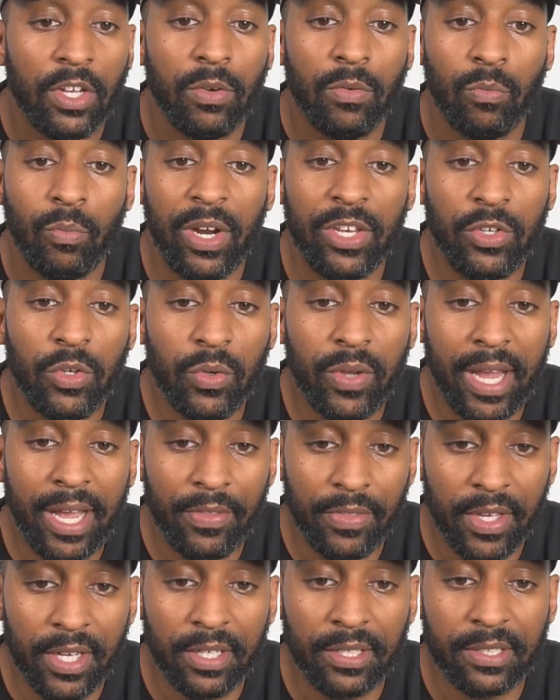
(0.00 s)
When you
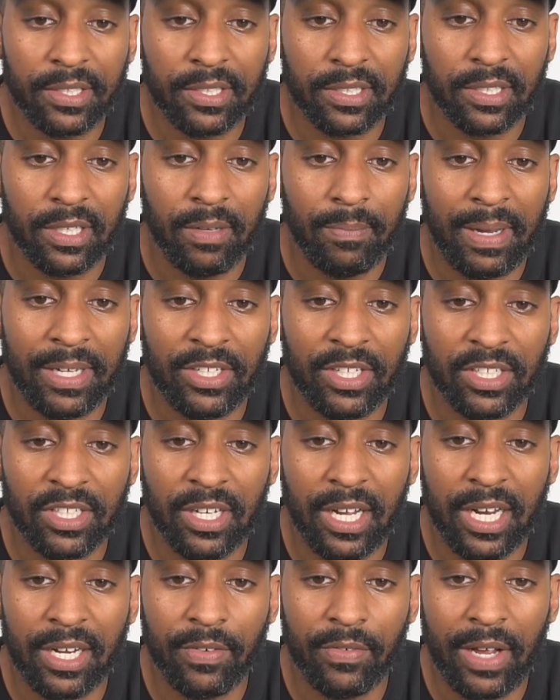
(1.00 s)
get this,
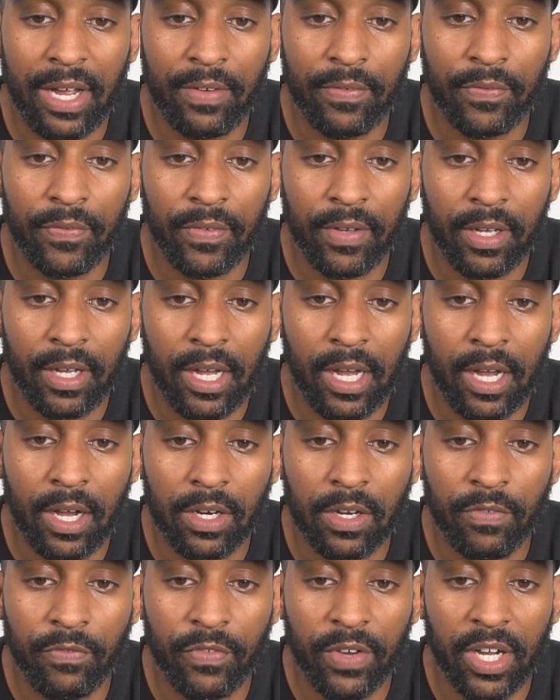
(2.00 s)
Manchester United have
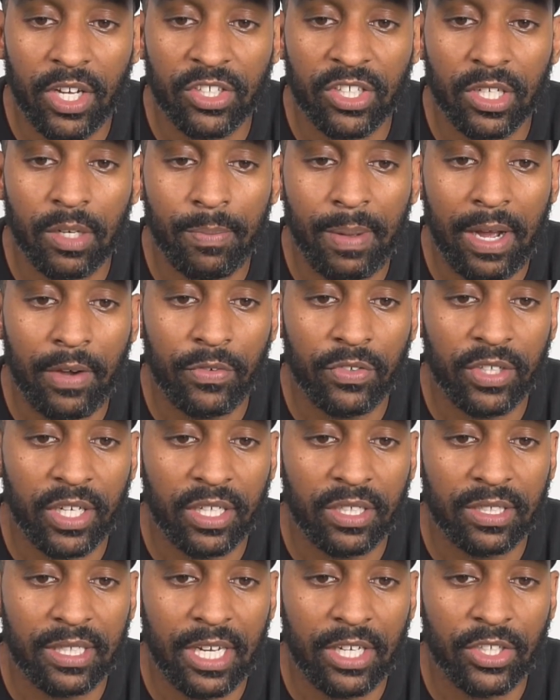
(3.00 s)
conversion about for
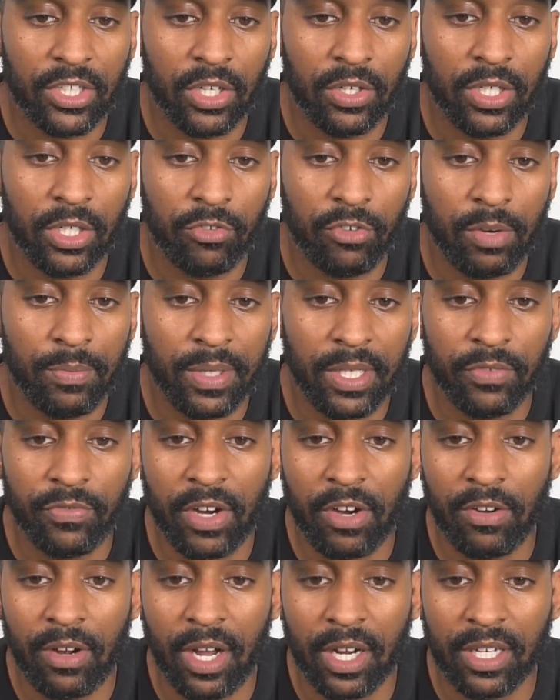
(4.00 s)
Jadon Sancho, and agreement is
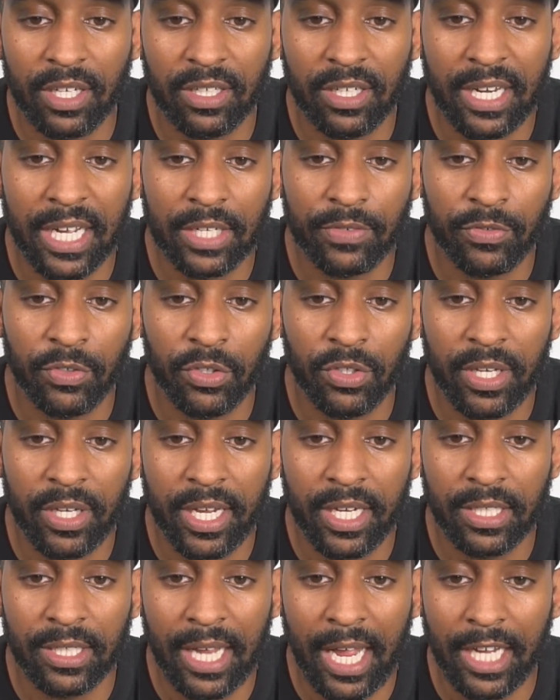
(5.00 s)
very likely in the next few
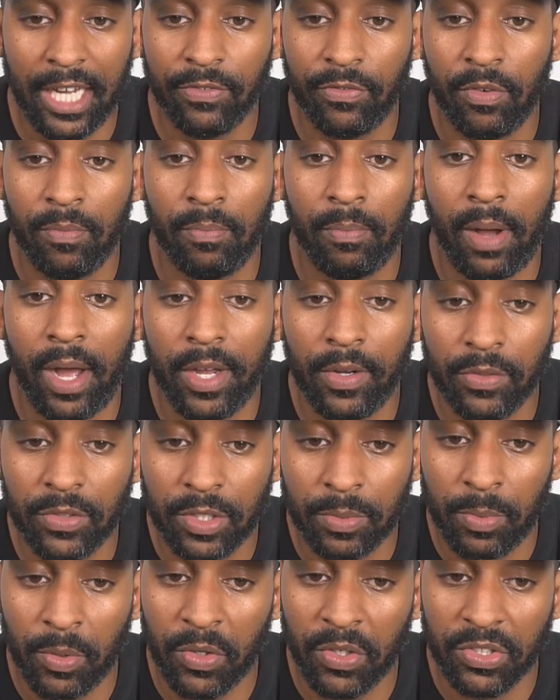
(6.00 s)
days. That is from Wild
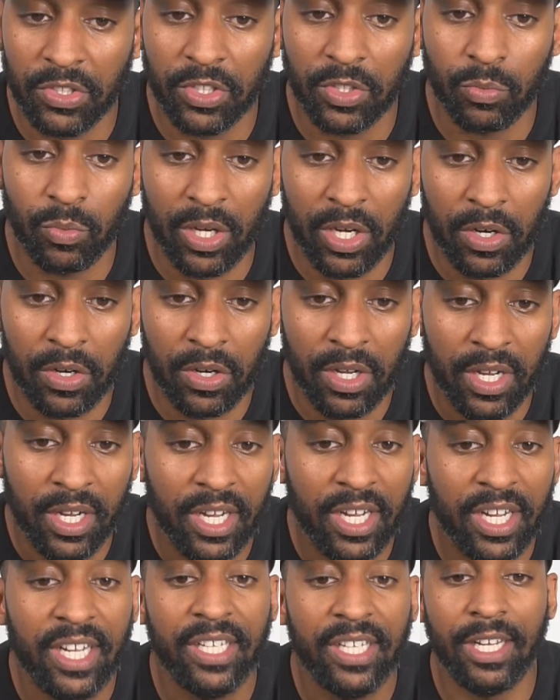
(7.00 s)
Sports as well.
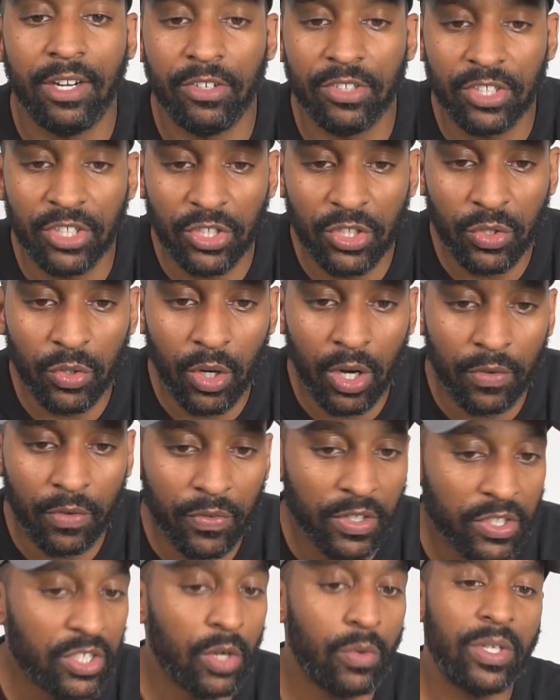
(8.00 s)
There is a new
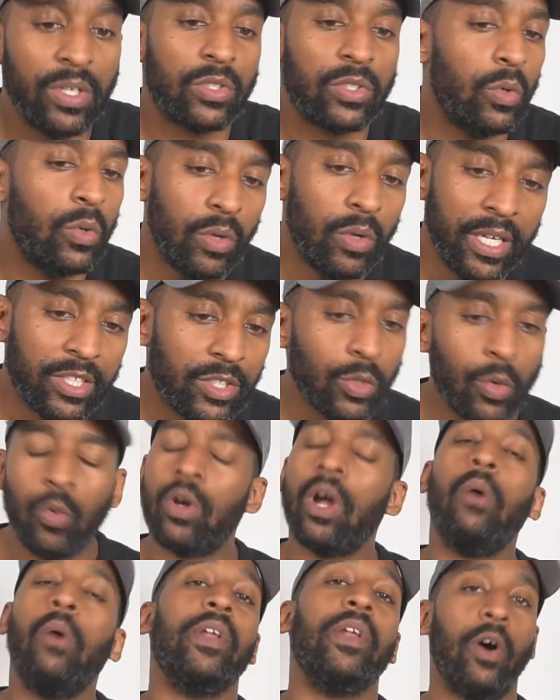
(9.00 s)
offer, so it's all
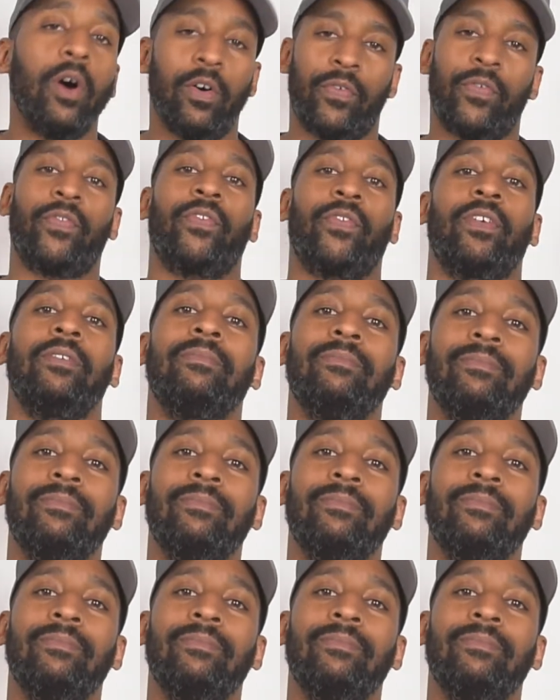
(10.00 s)
going off.